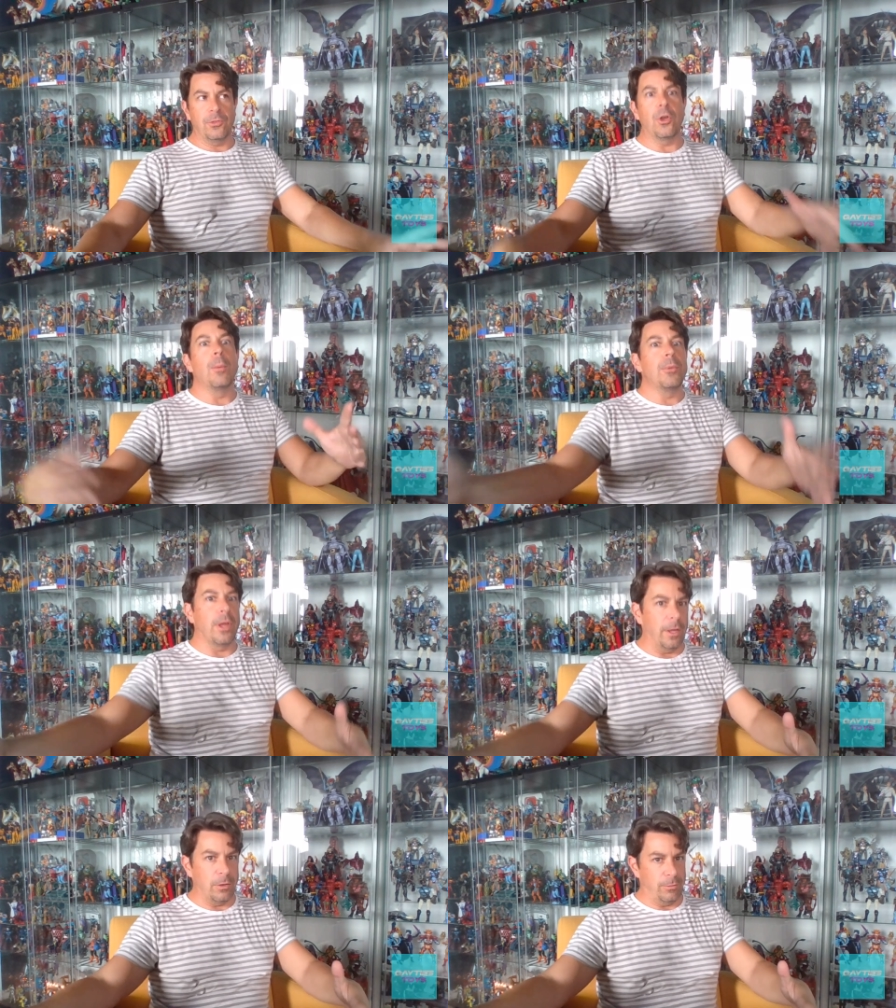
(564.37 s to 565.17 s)

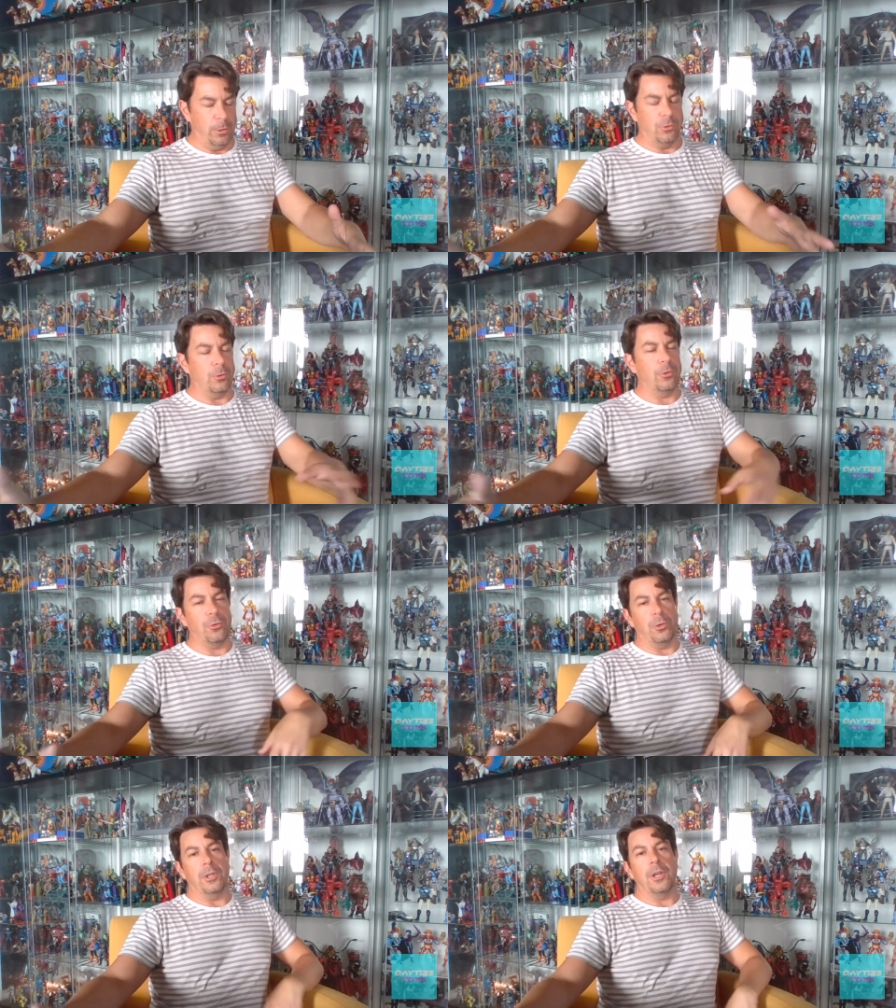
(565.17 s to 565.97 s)
someday in the future,
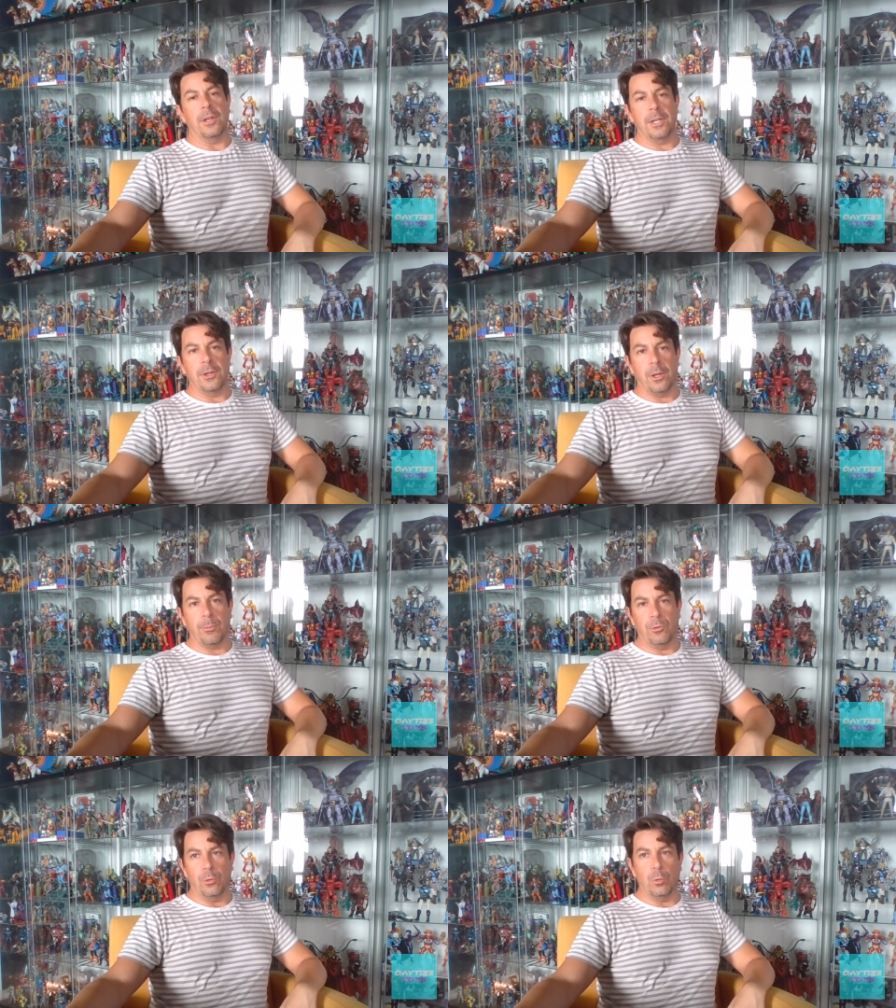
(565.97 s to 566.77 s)
certainly not
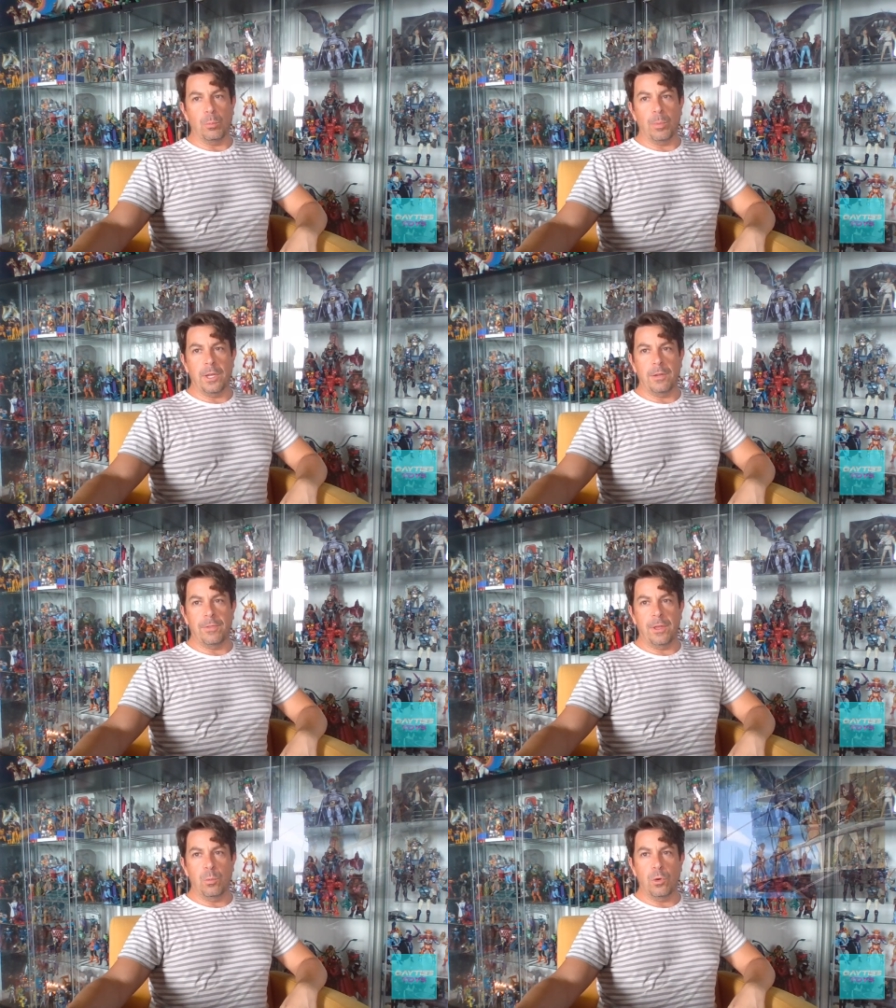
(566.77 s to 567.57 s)
anytime soon, but
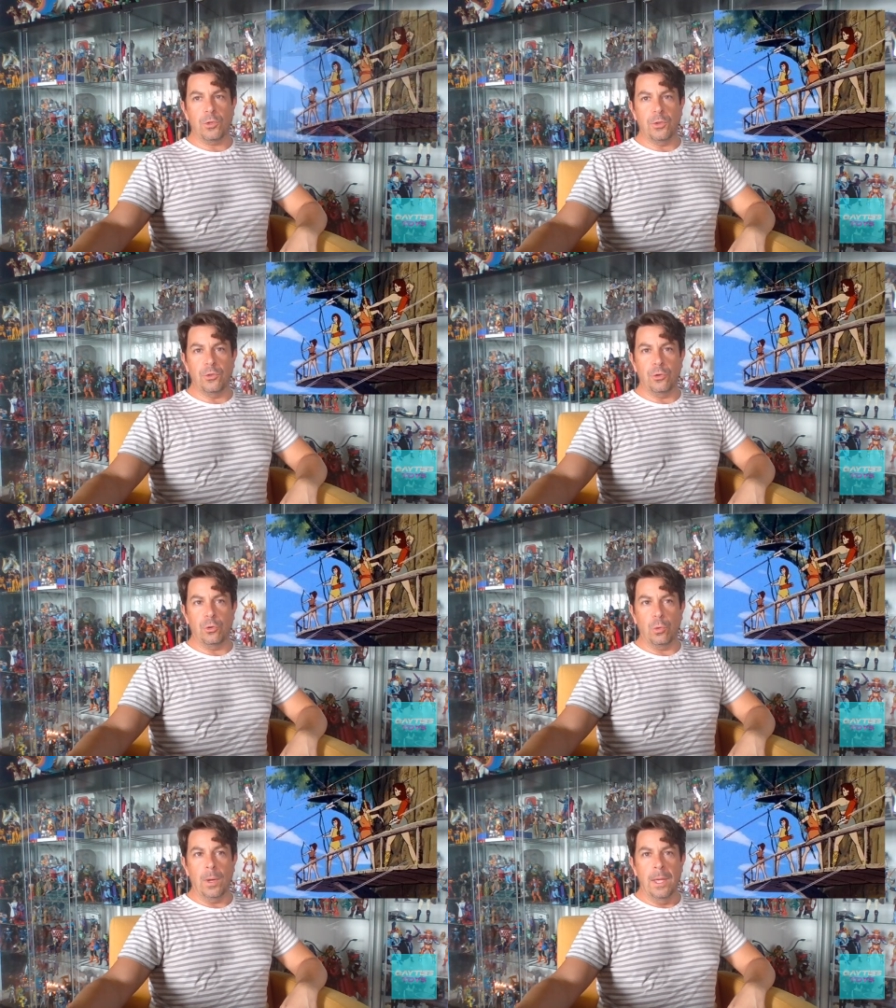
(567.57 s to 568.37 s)
if they were to
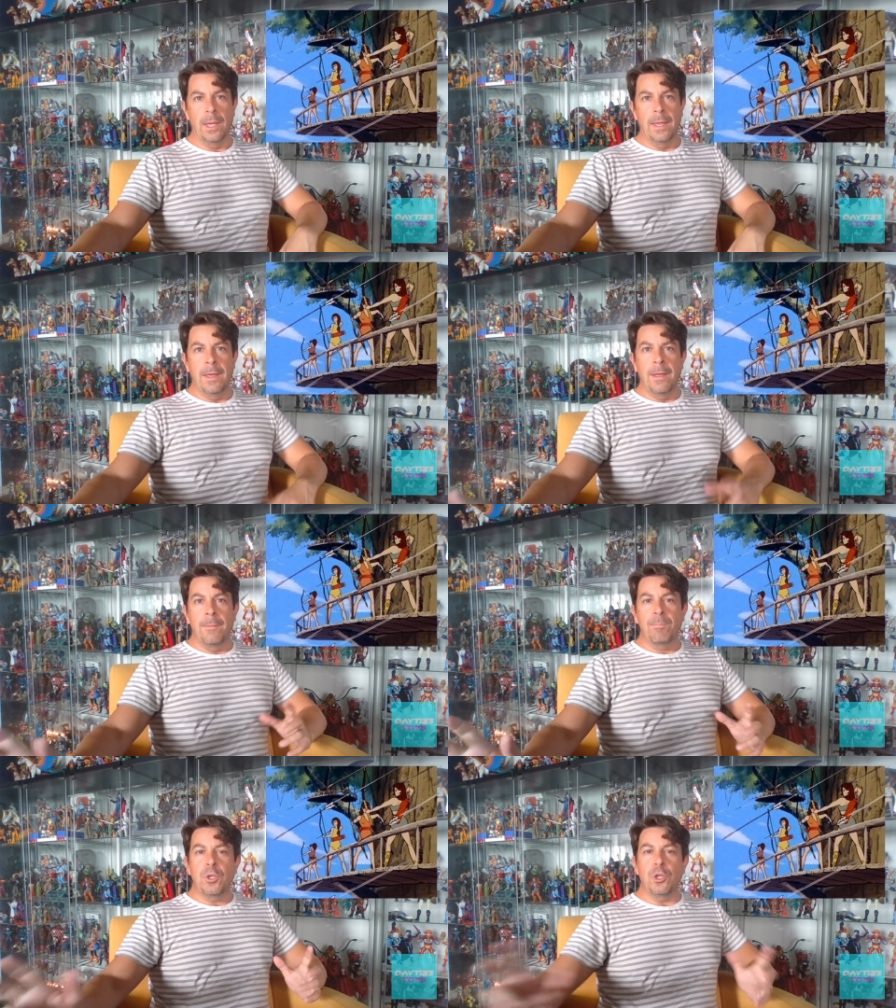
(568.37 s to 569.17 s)
do,
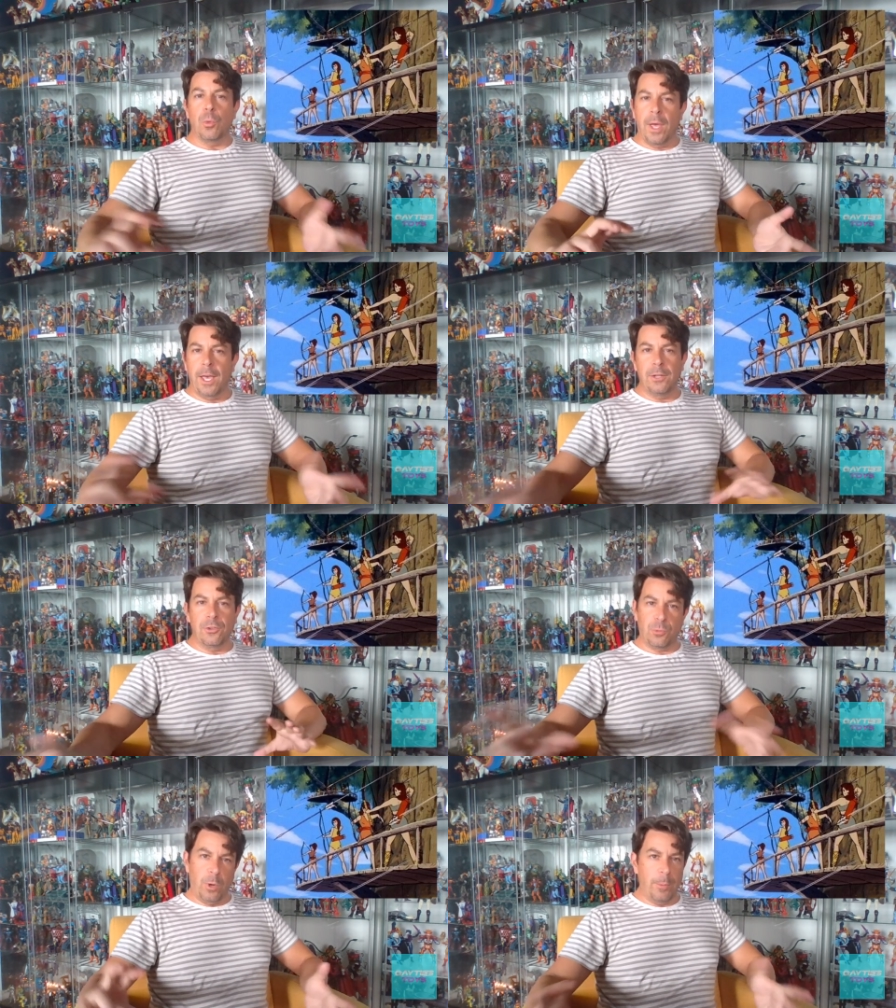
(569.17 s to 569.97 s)
you know, head
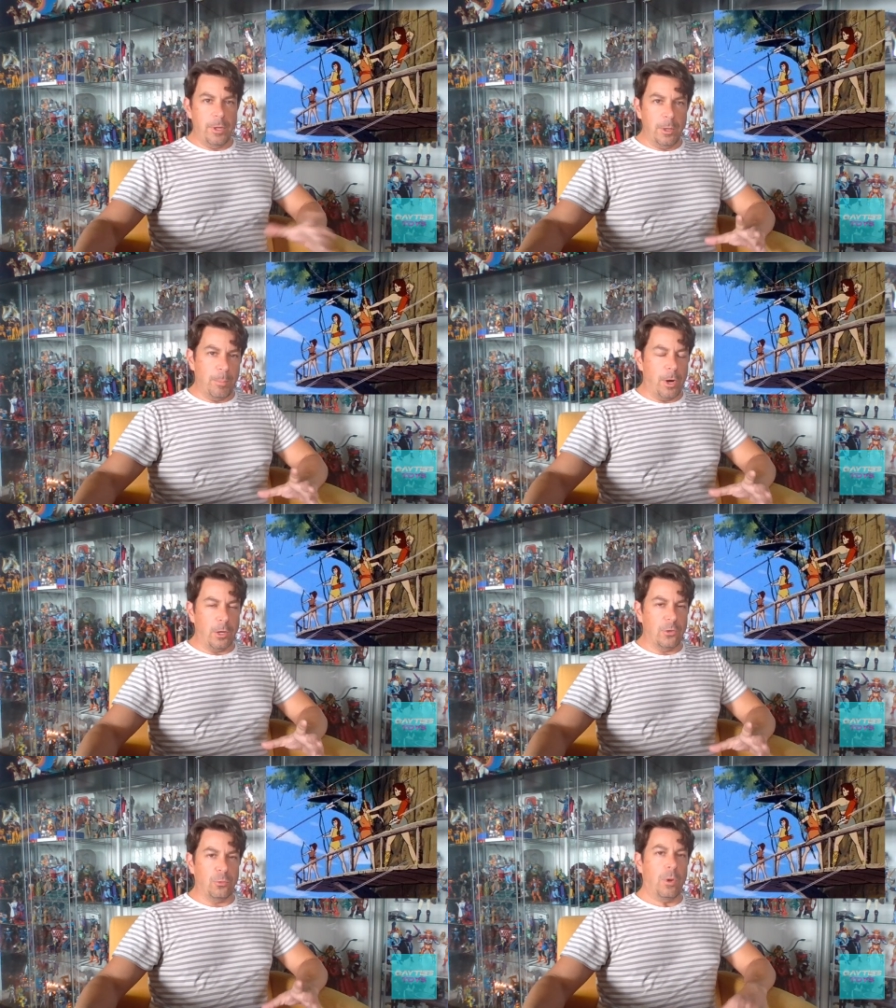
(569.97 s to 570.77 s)
swappy,
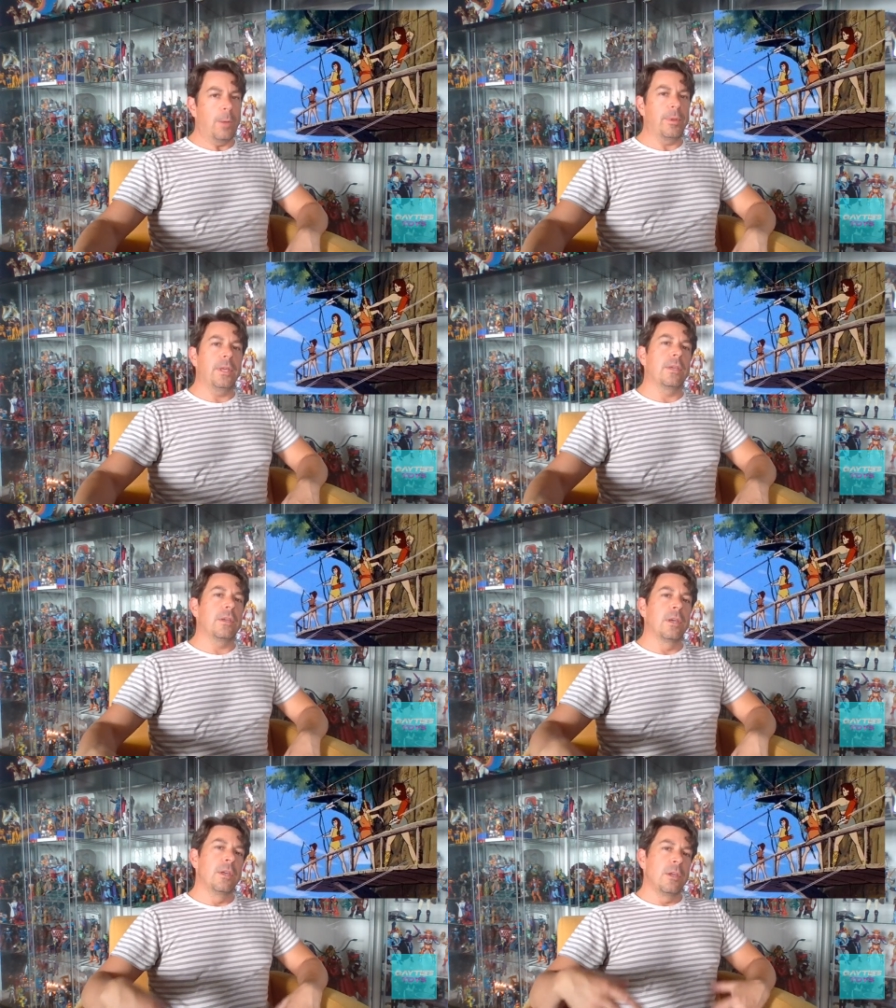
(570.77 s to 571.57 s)
part
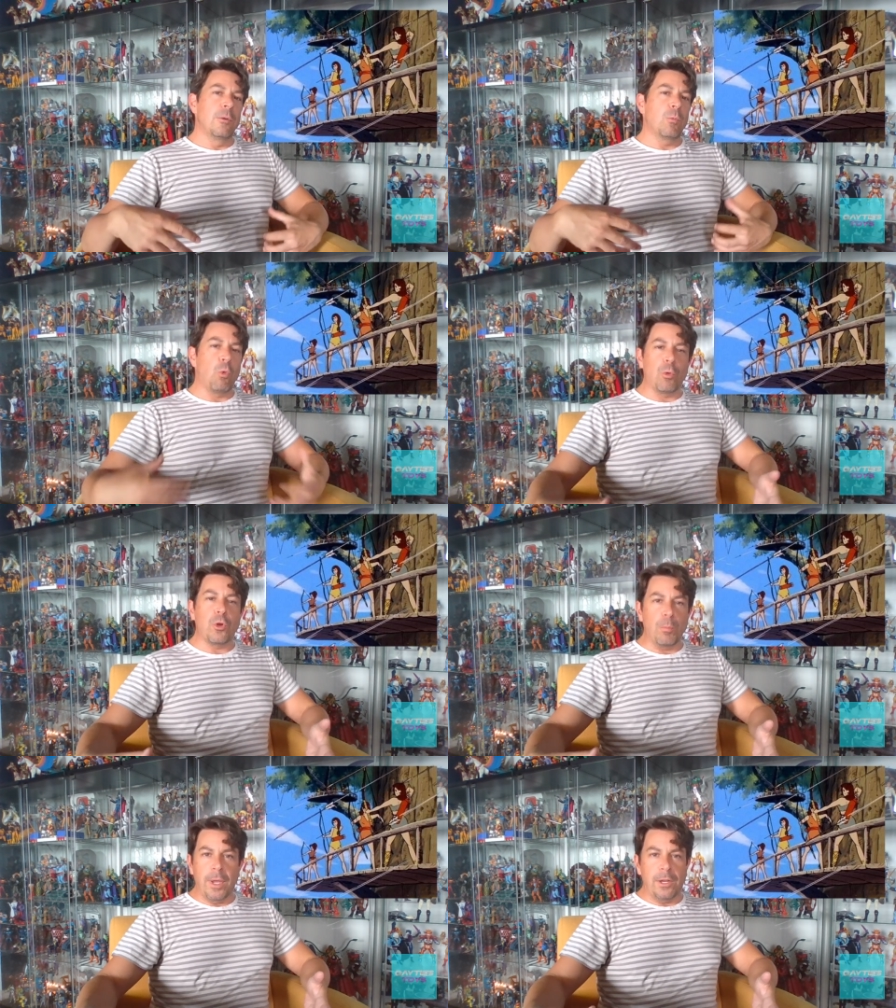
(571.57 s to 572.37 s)
swappy,
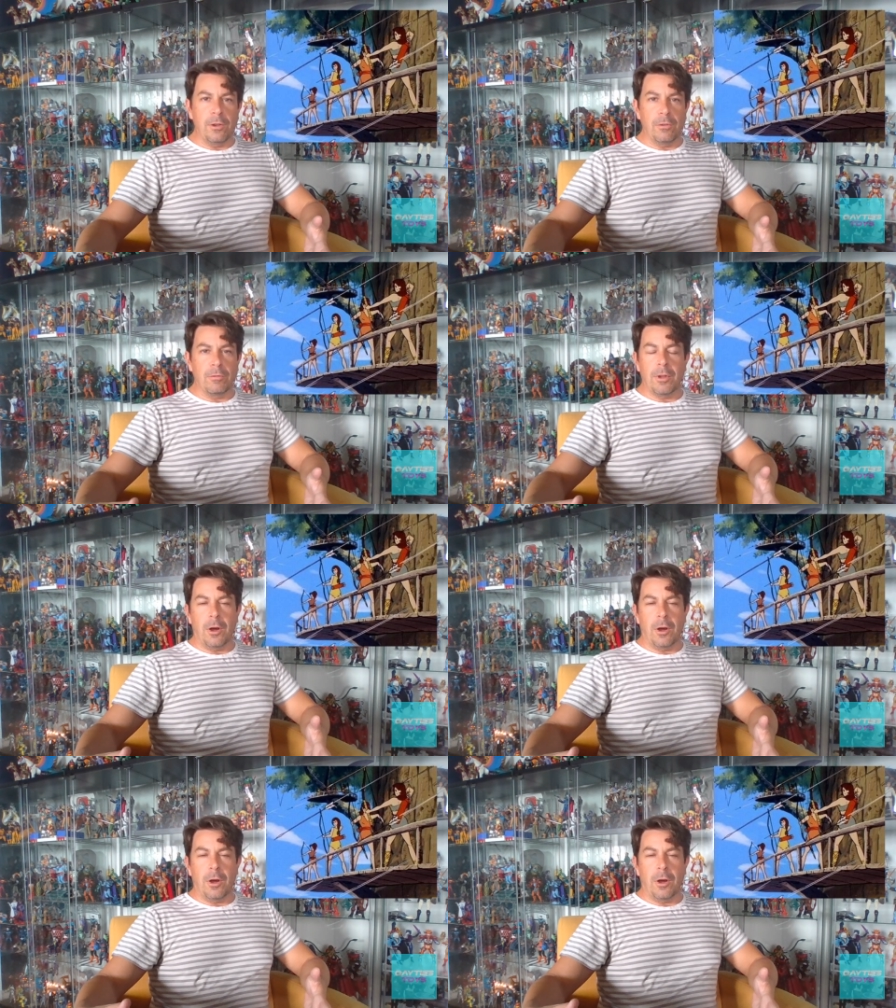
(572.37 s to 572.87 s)
warrior maiden